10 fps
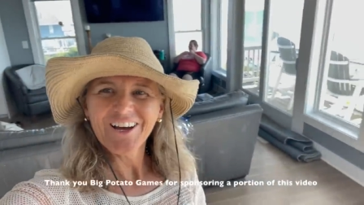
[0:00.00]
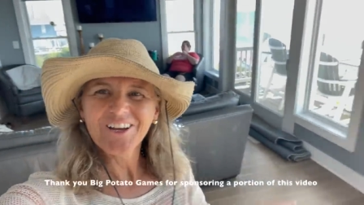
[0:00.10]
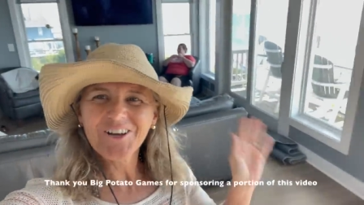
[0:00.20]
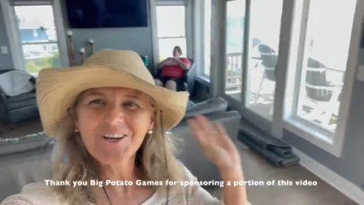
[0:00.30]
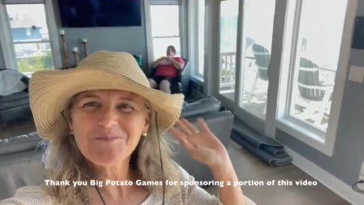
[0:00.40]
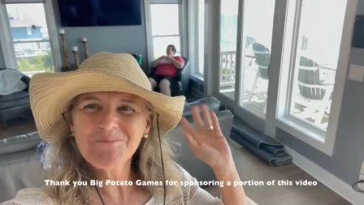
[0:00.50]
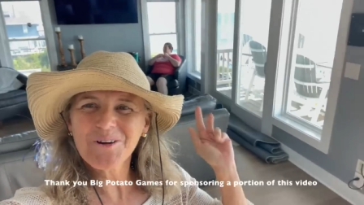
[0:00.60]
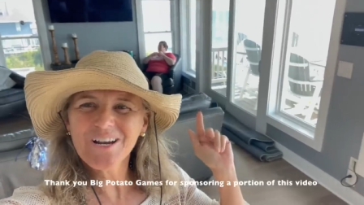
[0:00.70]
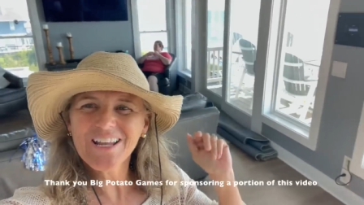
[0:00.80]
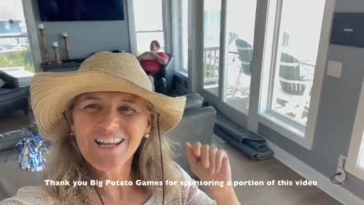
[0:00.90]
Good
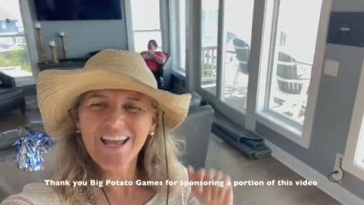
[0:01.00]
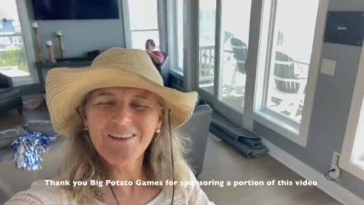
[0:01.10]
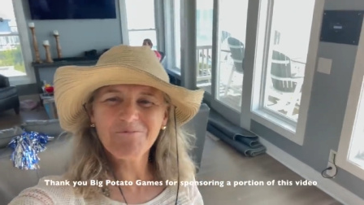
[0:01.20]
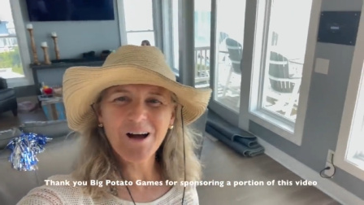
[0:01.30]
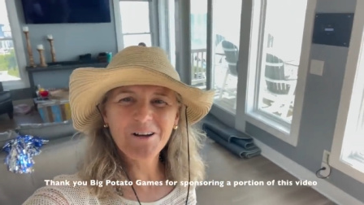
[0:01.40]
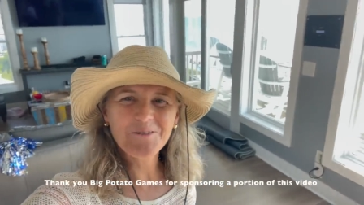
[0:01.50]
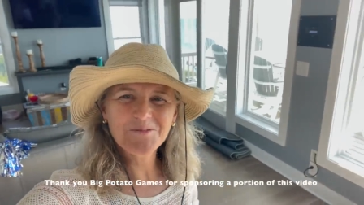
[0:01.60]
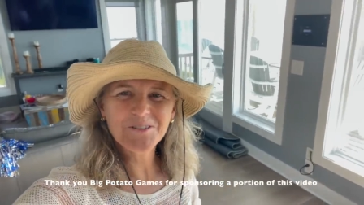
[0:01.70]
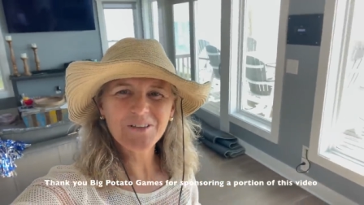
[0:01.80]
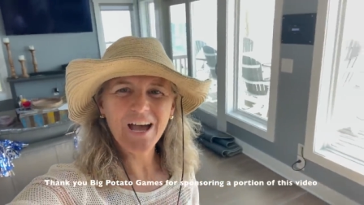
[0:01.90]
morning and welcome
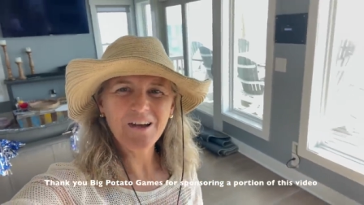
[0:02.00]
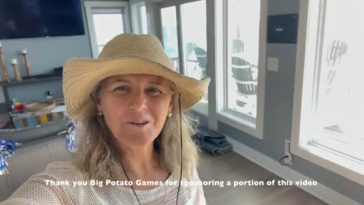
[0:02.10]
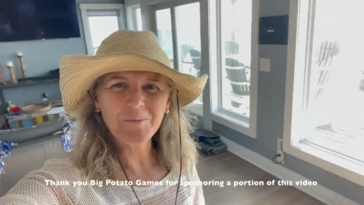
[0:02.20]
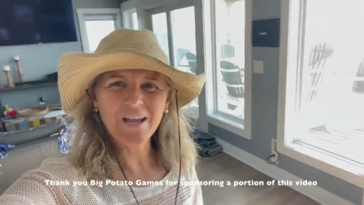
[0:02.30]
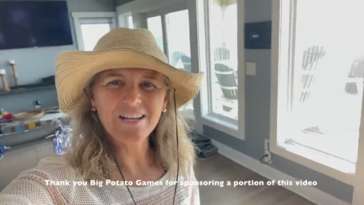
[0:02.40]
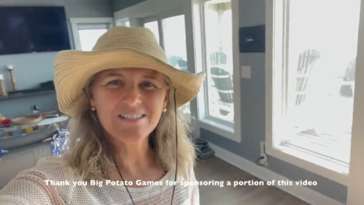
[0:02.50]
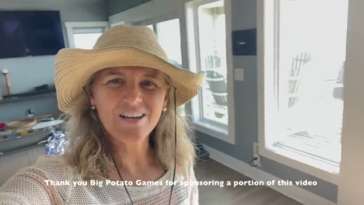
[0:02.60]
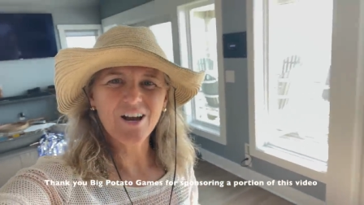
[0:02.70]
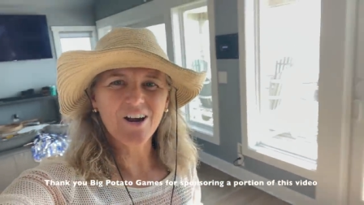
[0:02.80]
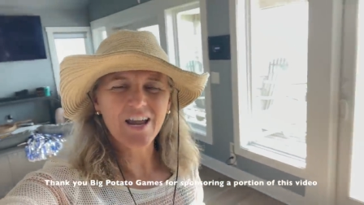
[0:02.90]
to the Outer Banks,
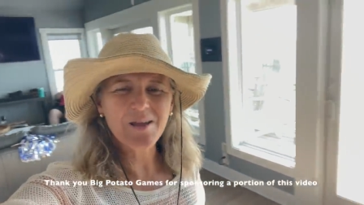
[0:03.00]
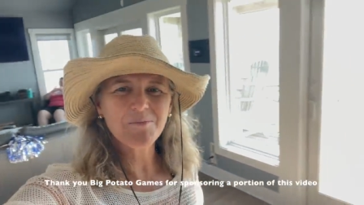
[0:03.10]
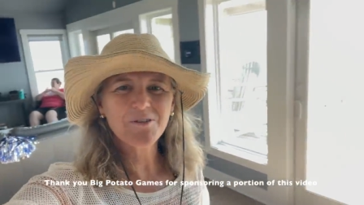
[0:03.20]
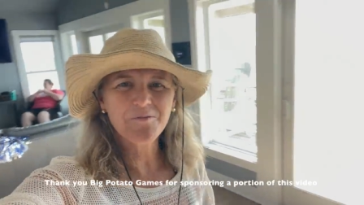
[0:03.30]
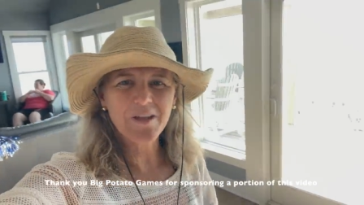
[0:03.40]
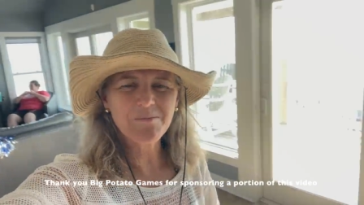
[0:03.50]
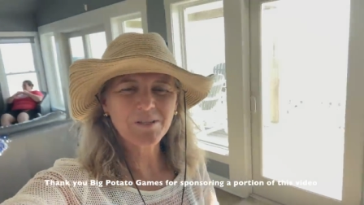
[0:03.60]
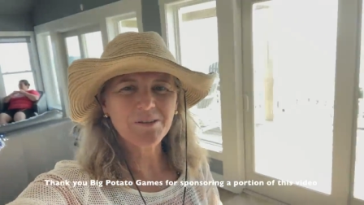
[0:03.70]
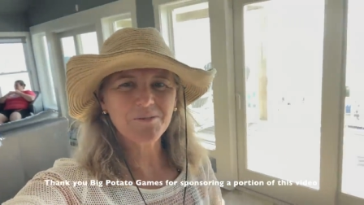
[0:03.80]
our Hamer family